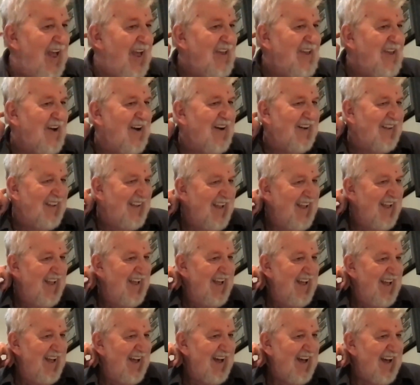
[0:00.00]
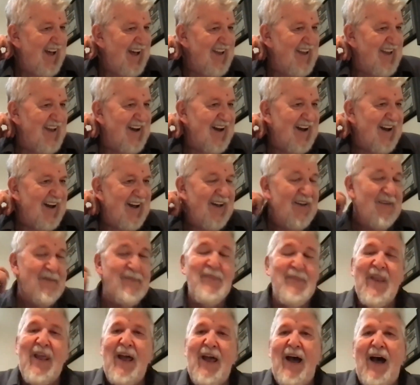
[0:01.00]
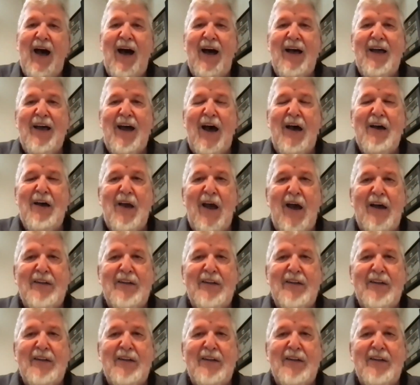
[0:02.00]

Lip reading: you know, I, uh, I